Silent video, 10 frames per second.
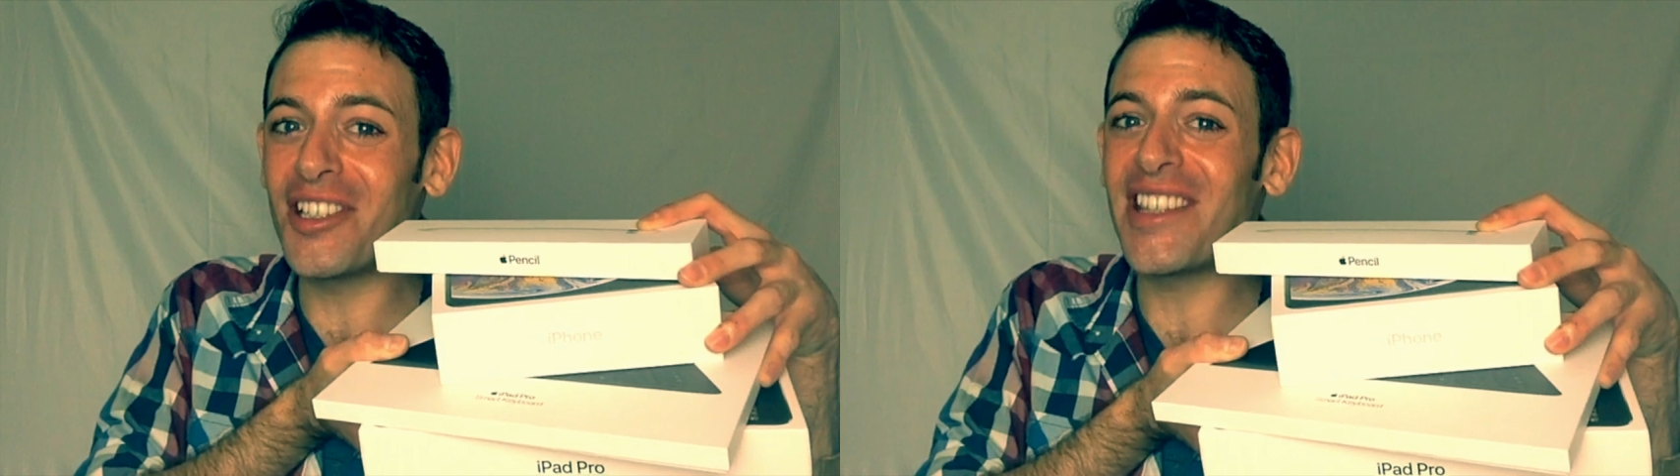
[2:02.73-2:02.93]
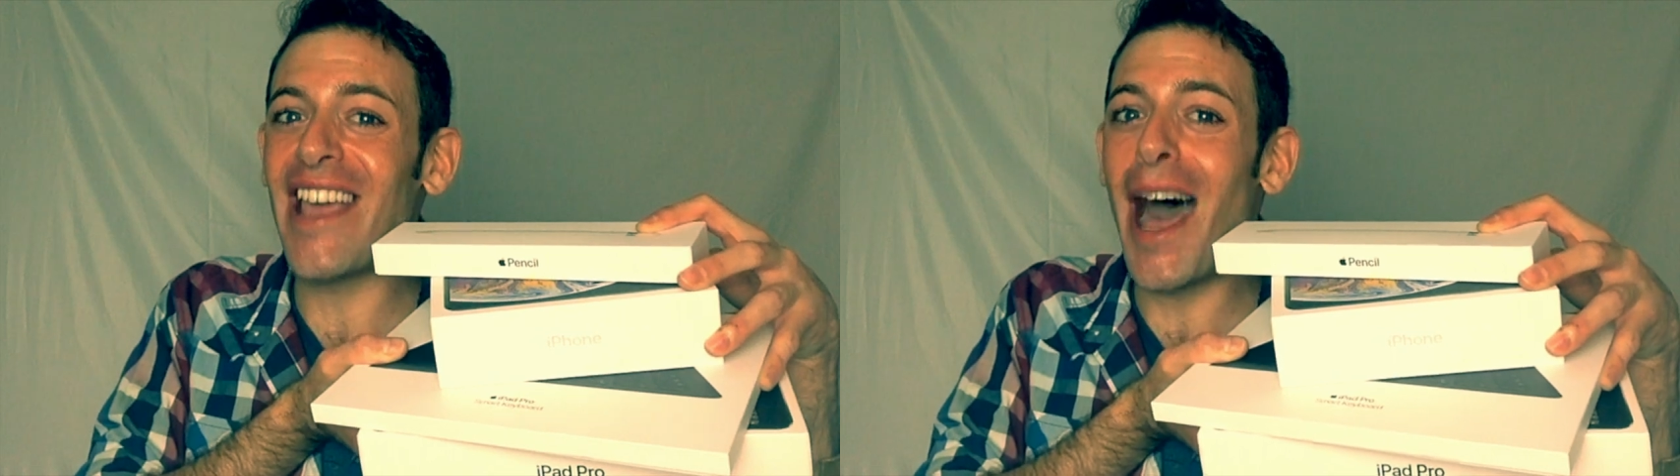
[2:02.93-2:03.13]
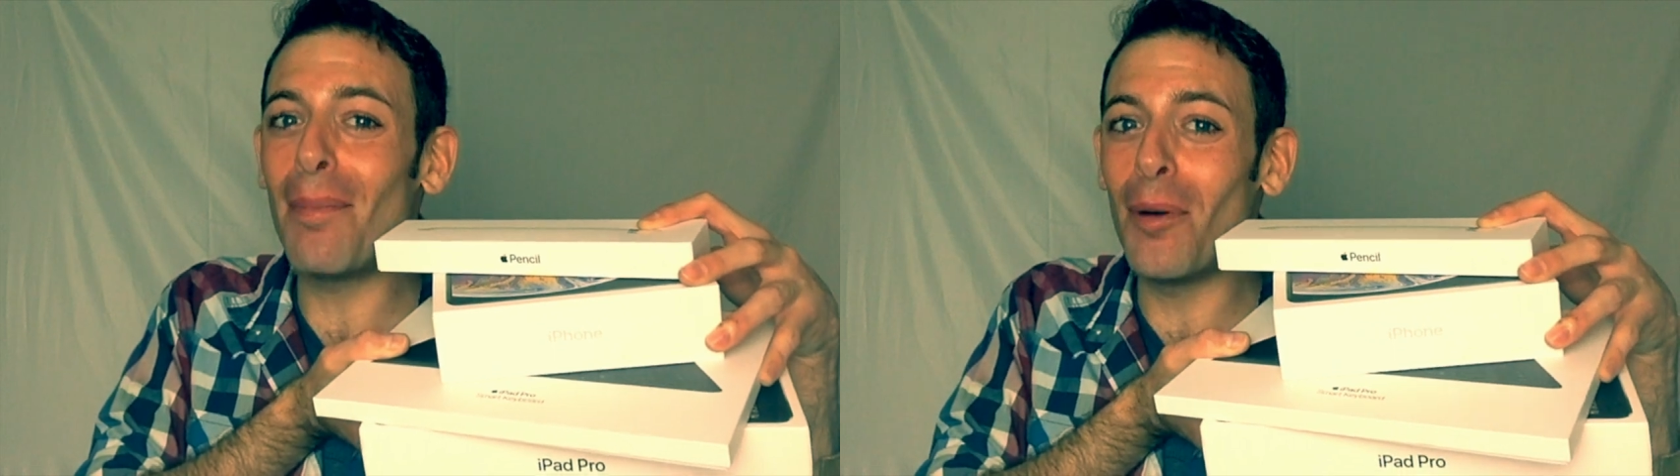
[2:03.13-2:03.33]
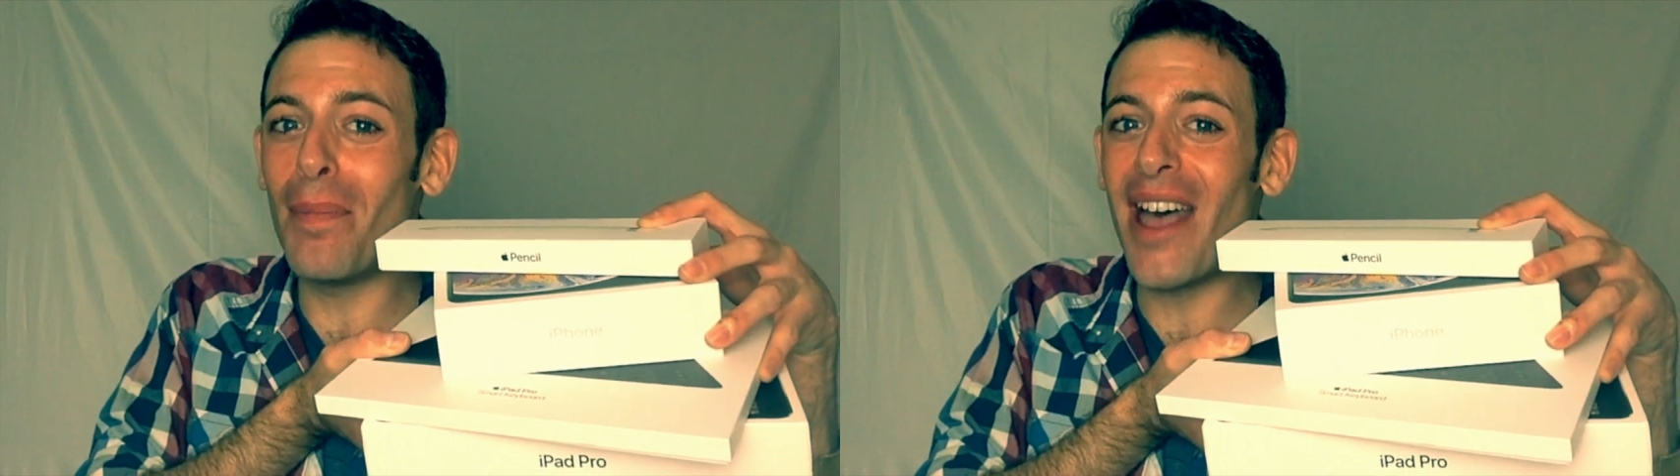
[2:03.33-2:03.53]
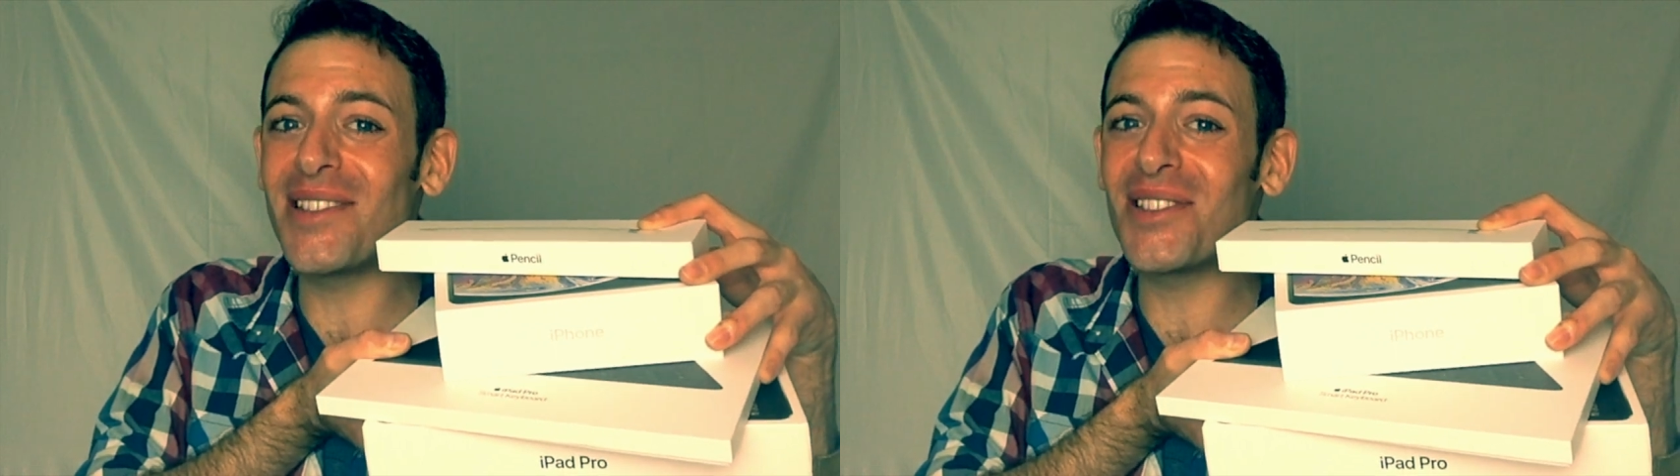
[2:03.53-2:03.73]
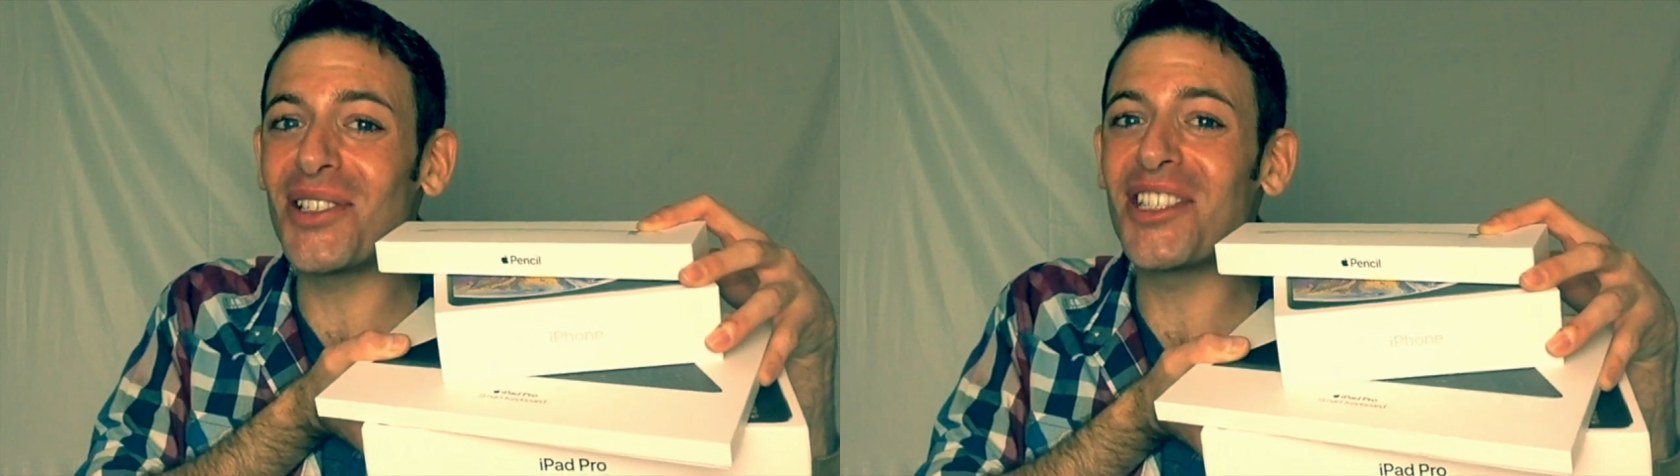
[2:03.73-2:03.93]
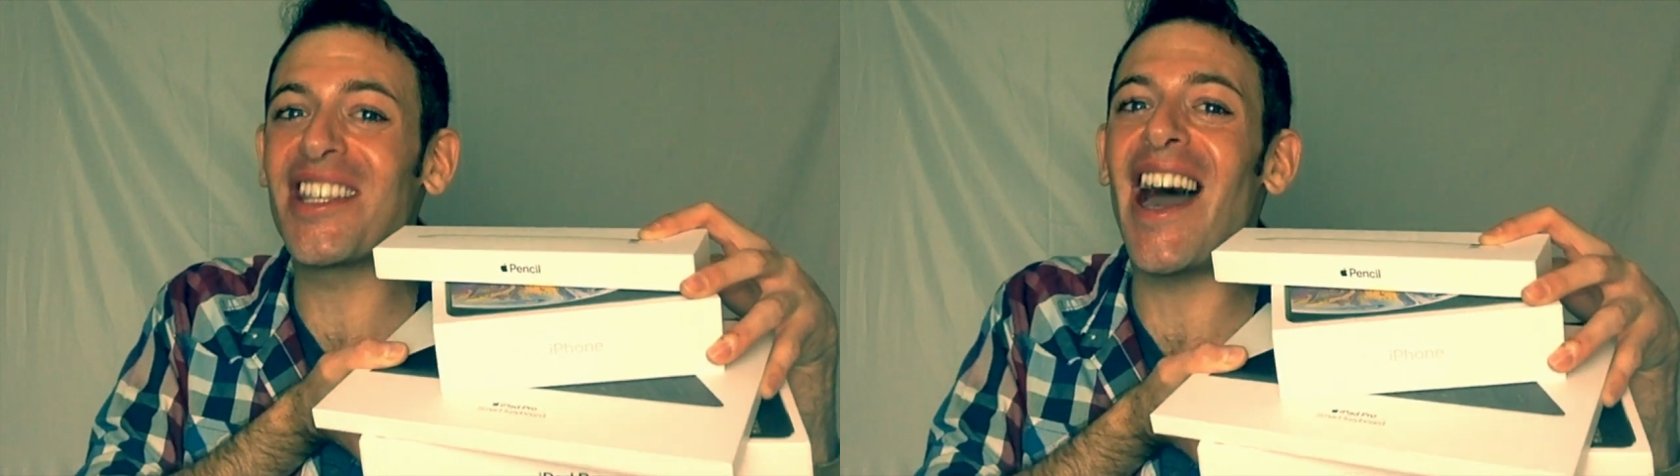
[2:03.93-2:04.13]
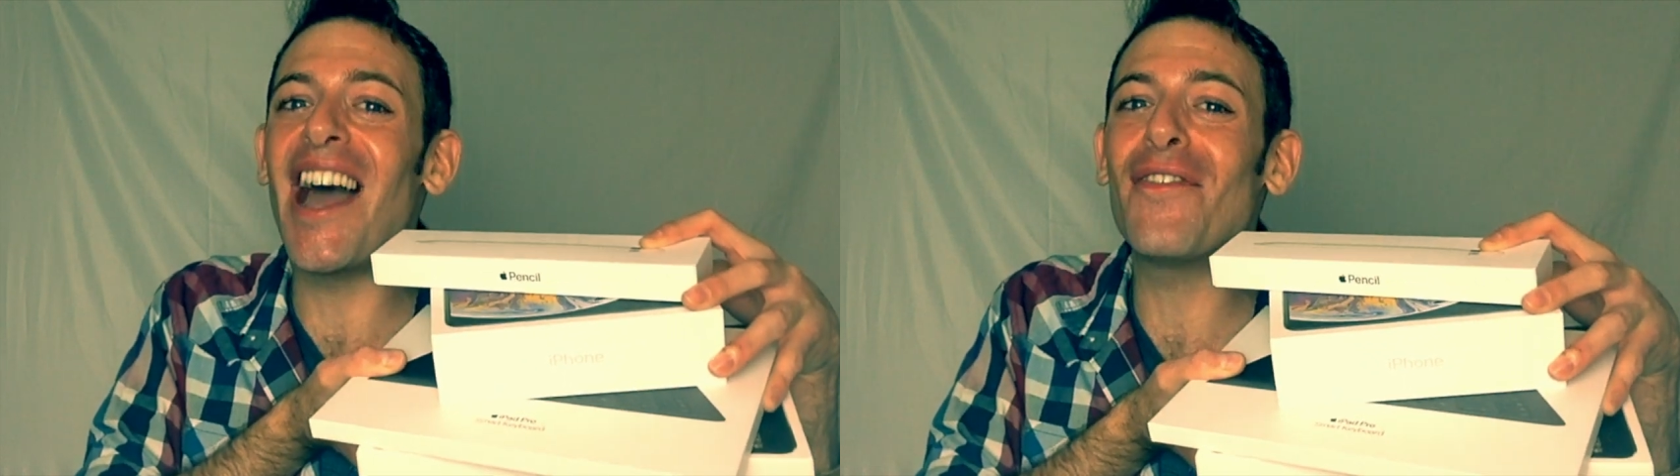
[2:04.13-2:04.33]
to the Apple Pencil to
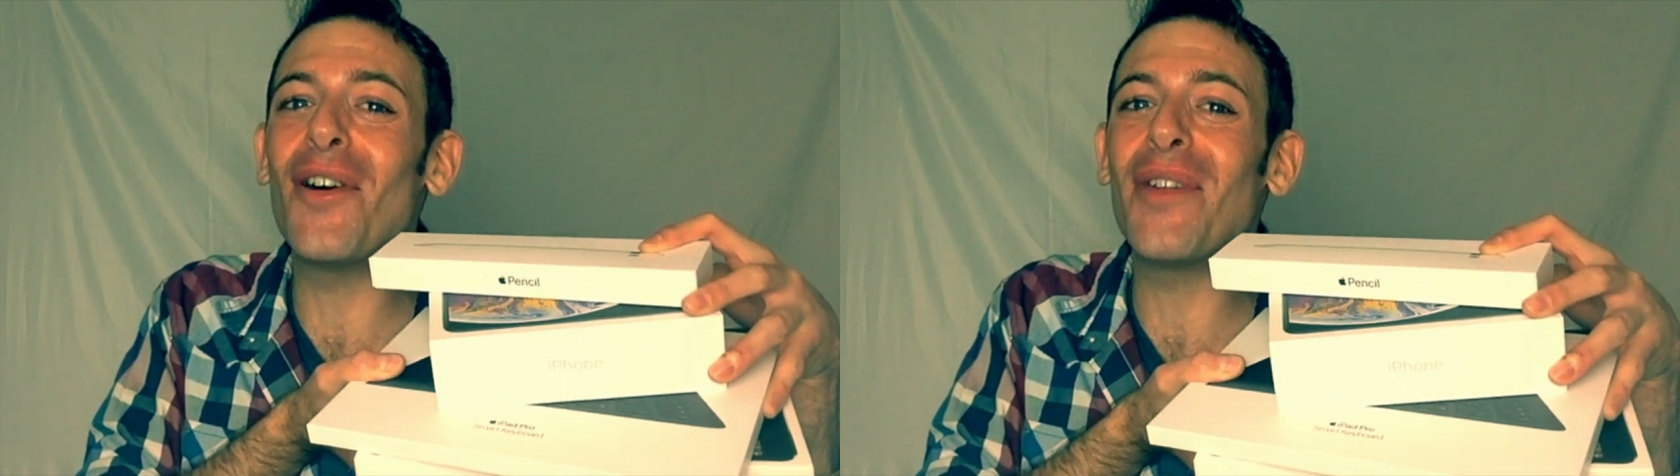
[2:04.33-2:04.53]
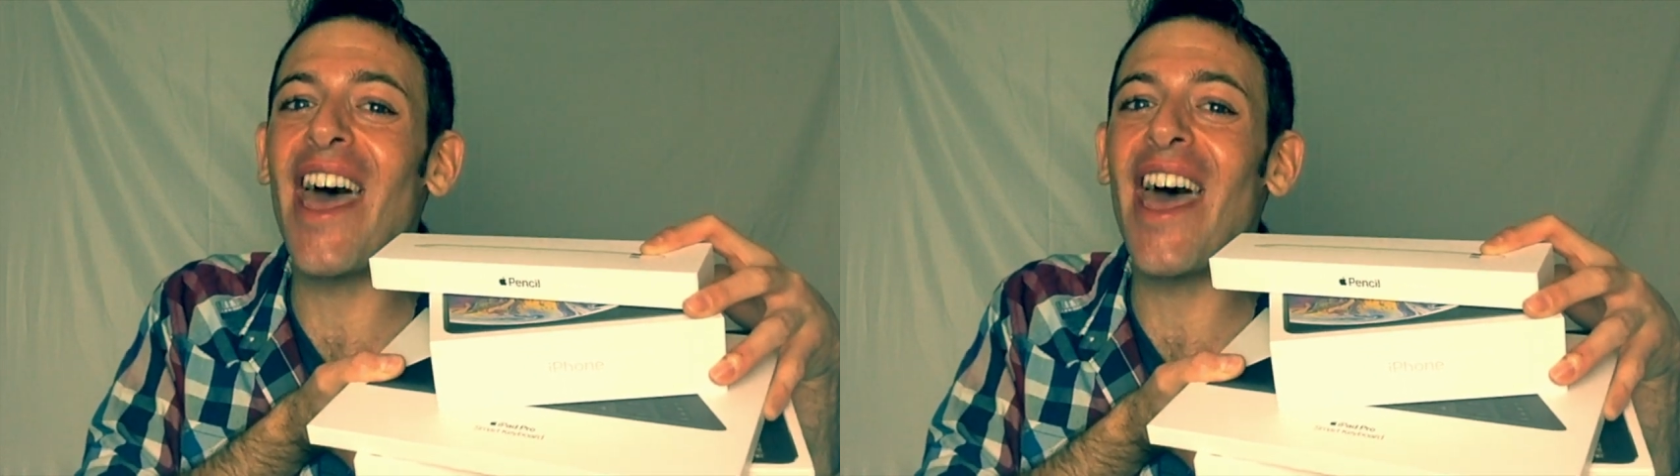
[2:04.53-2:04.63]
the iPhone